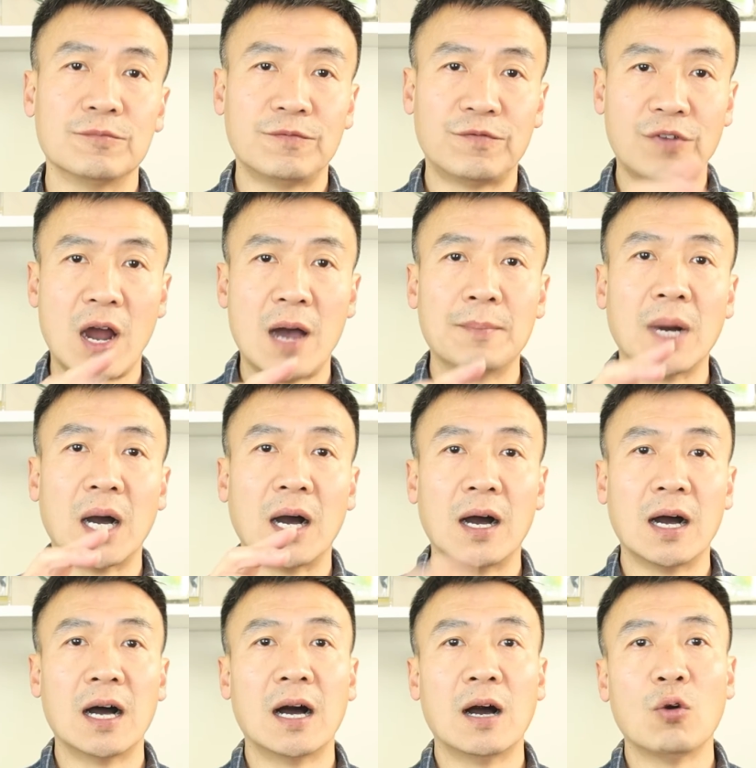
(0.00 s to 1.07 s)
from
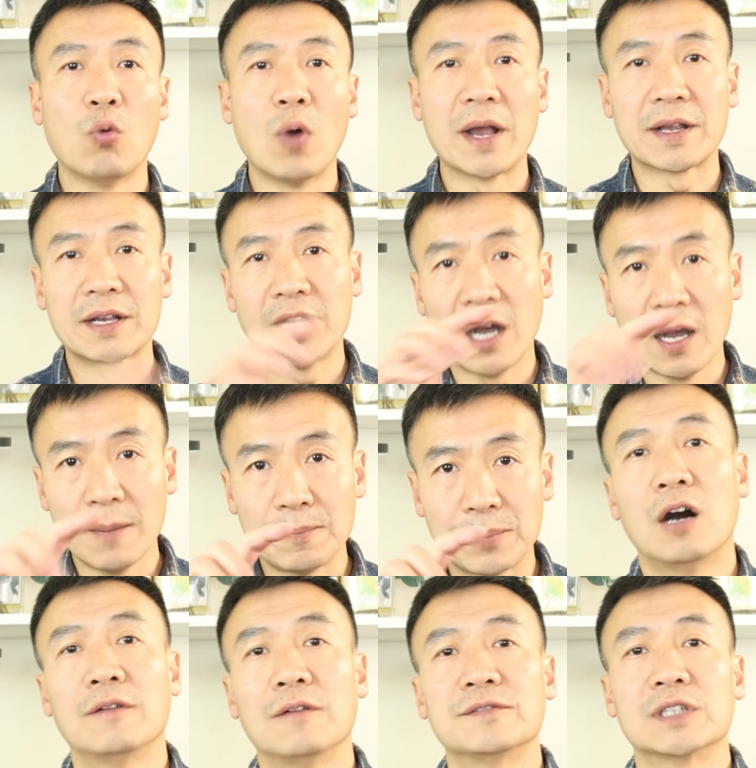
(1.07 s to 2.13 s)
1 cup
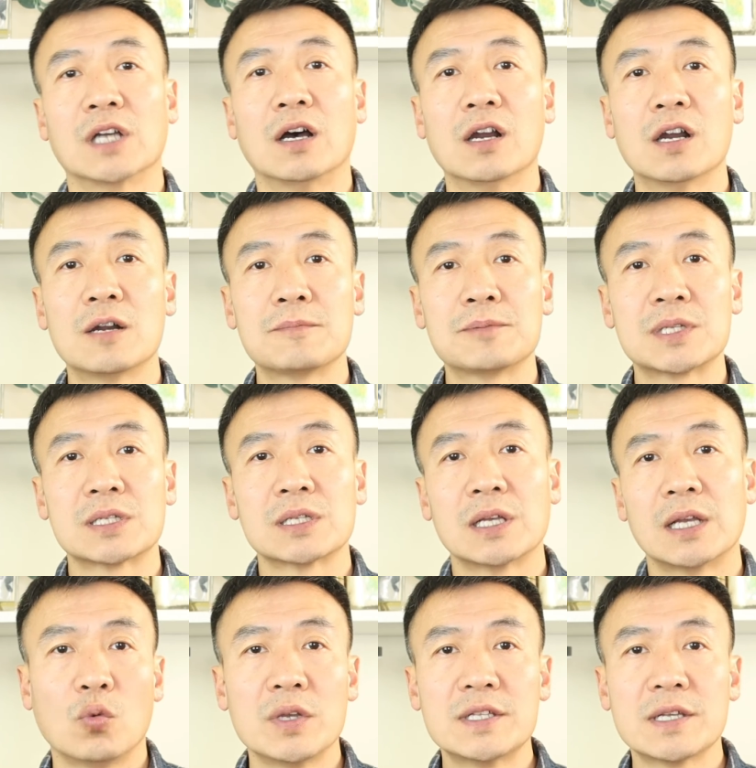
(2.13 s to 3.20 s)
of the herbs.
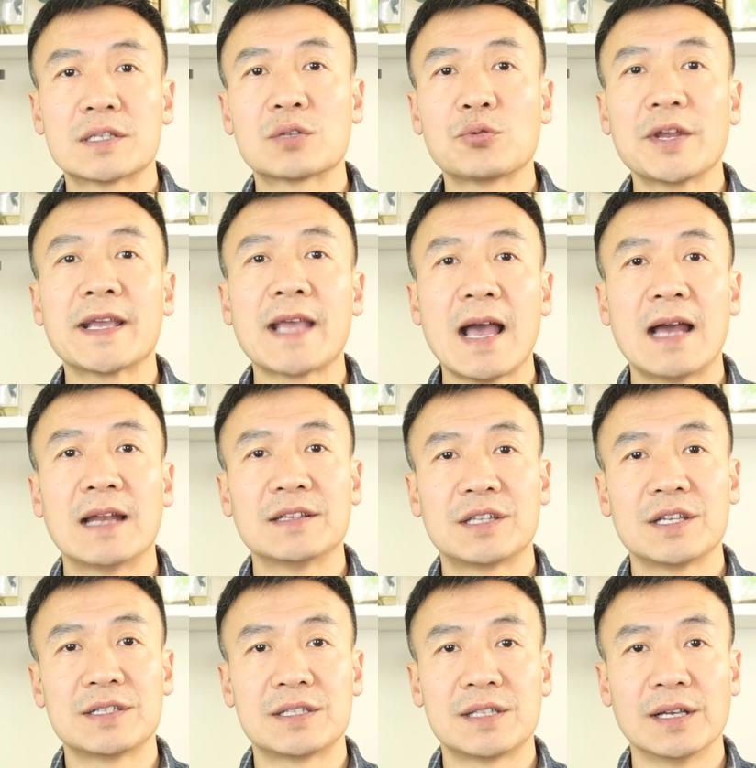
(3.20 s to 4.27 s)
With the 3 gallon
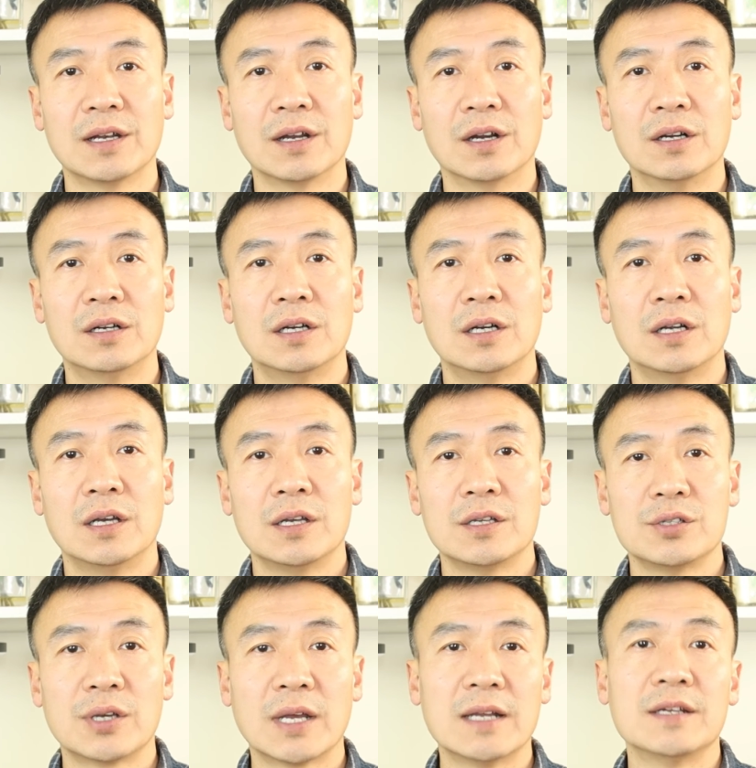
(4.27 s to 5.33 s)
distiller,
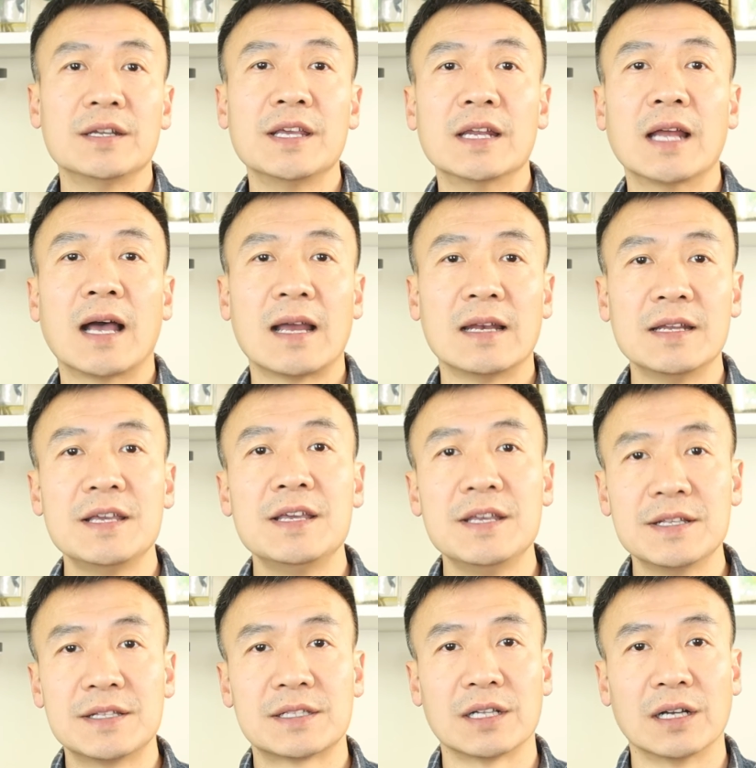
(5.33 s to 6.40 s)
you're gonna need at
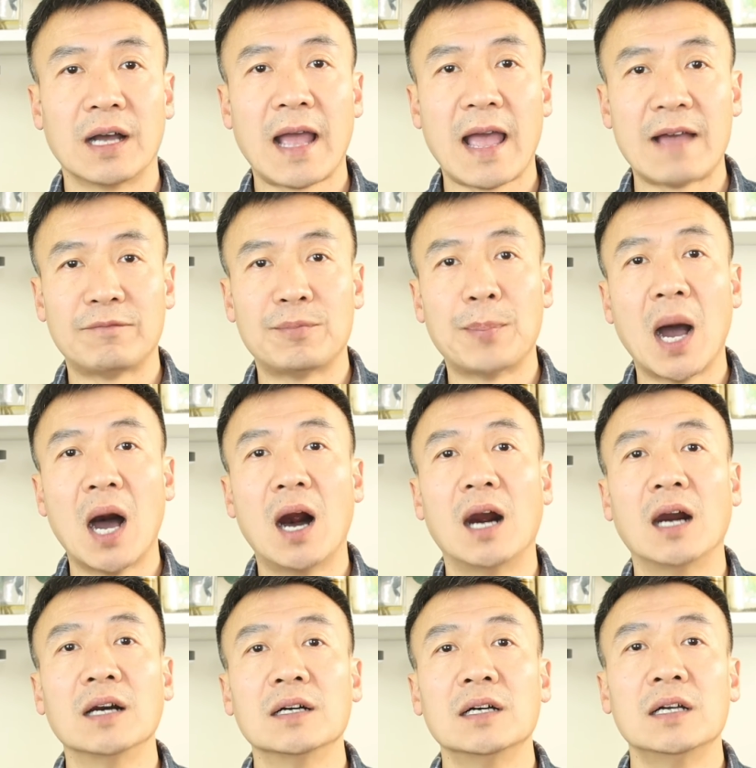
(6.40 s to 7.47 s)
least a 1/2
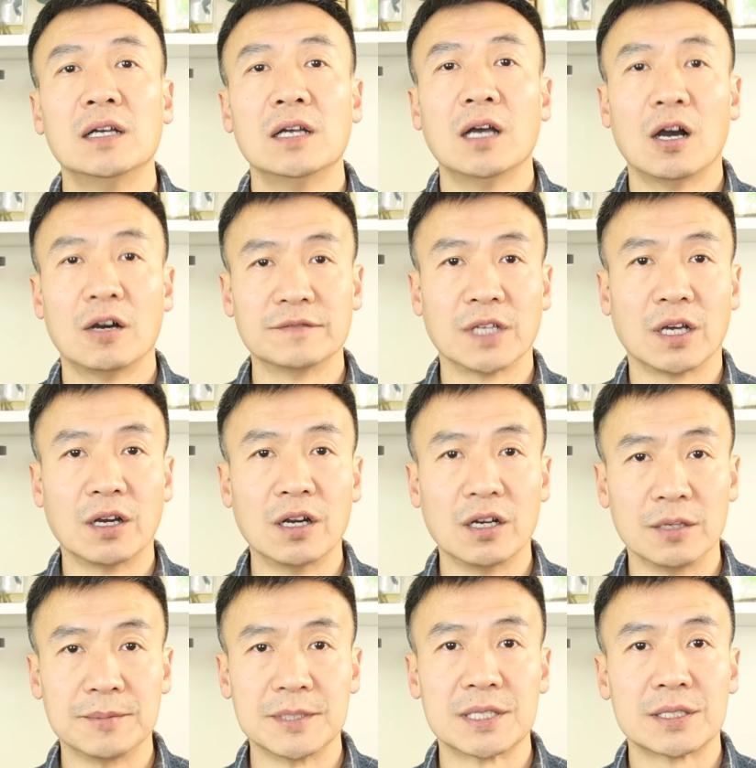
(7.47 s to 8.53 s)
pound of the
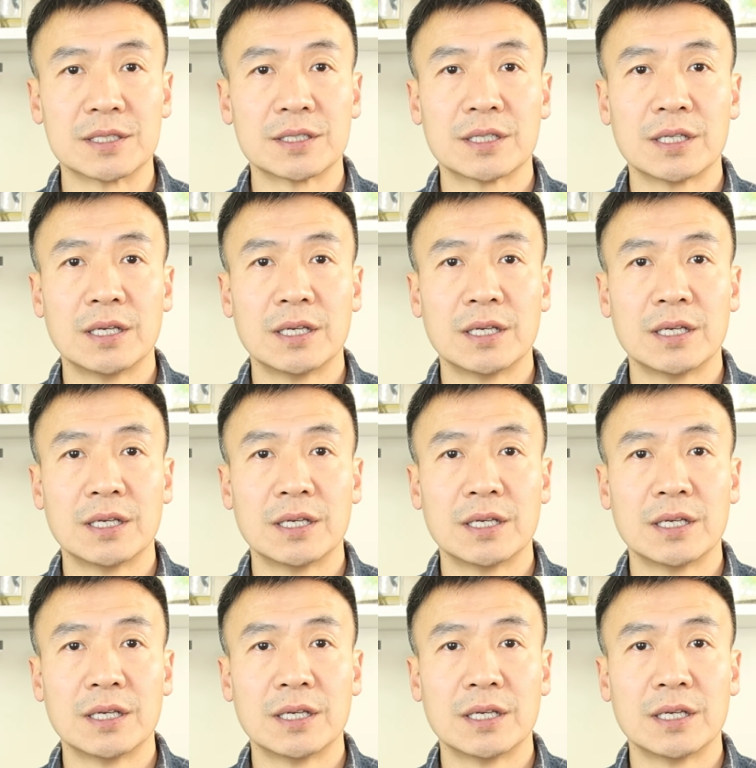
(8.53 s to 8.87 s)
herbs.